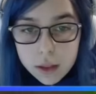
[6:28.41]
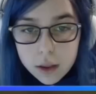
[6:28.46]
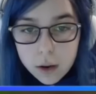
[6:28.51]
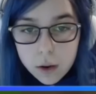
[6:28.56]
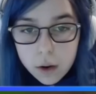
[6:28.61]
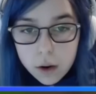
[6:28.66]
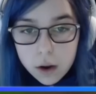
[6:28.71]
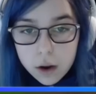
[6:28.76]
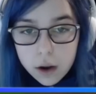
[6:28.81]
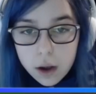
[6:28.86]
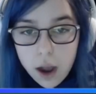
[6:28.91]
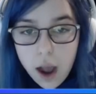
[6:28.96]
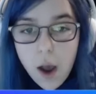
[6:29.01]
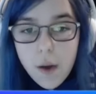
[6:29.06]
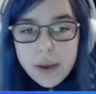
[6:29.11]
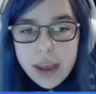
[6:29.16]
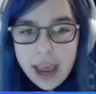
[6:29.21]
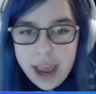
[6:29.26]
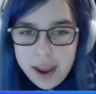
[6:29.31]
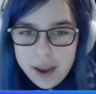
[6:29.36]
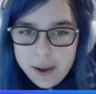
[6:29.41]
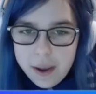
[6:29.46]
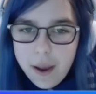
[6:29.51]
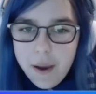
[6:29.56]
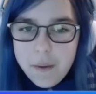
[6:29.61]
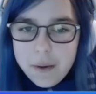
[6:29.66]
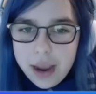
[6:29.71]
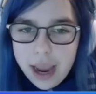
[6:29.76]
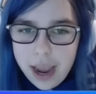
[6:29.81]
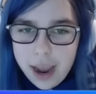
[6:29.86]
okay?
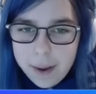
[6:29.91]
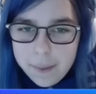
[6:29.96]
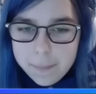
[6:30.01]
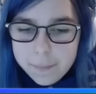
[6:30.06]
Okay.